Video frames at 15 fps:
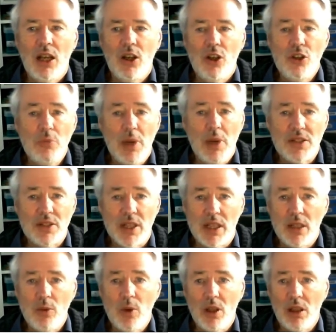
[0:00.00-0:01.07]
You might
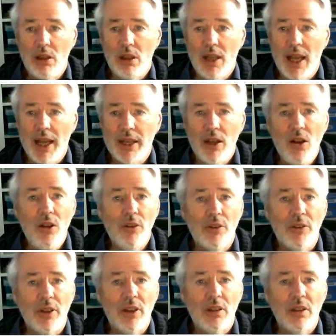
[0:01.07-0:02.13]
say, well, hang
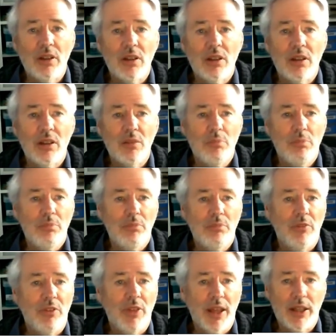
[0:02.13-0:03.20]
on,
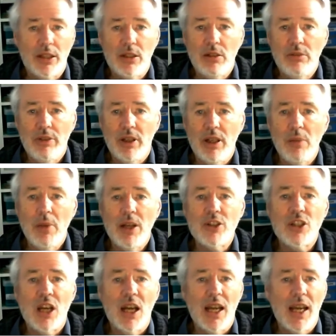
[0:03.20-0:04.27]
thank you very
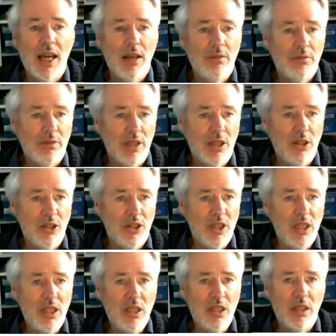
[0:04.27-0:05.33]
much, I have
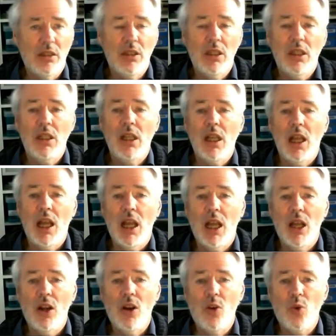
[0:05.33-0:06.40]
indeed
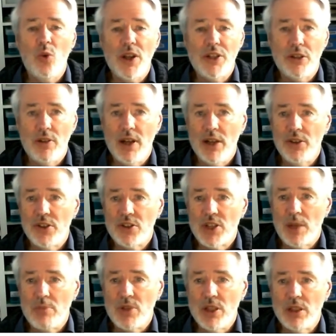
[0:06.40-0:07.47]
read around the
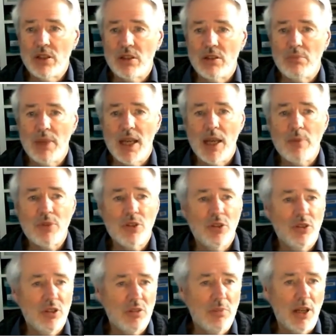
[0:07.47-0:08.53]
subject, perhaps
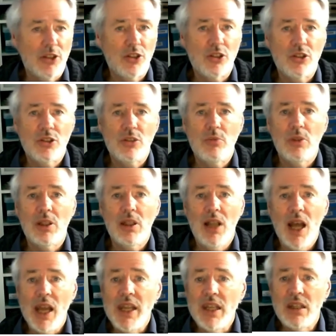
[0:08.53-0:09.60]
not as much as you would
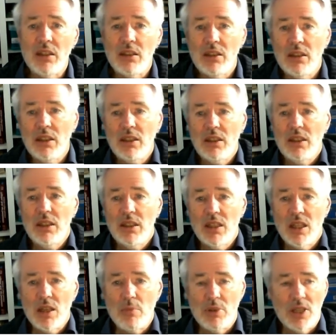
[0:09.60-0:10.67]
like,
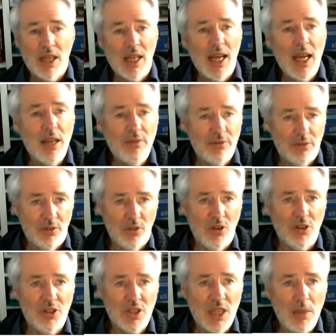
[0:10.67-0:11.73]
but I have
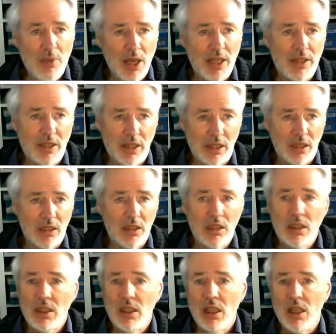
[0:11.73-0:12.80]
got some idea
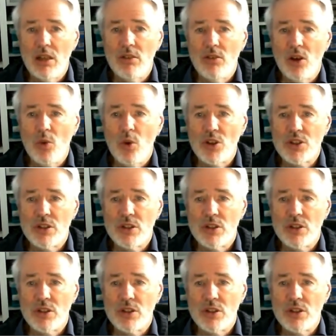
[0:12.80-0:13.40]
of what's